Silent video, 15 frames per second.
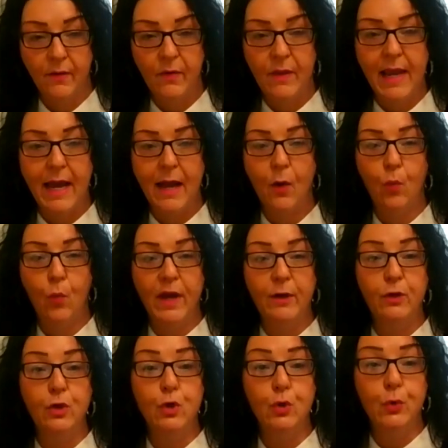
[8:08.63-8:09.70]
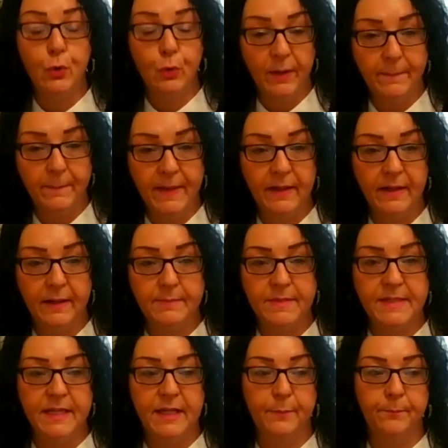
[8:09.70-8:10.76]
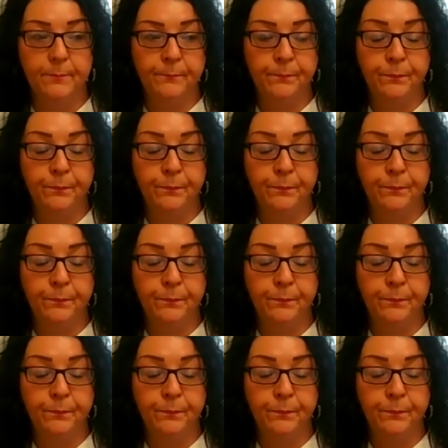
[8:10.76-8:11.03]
now when new equipment comes in,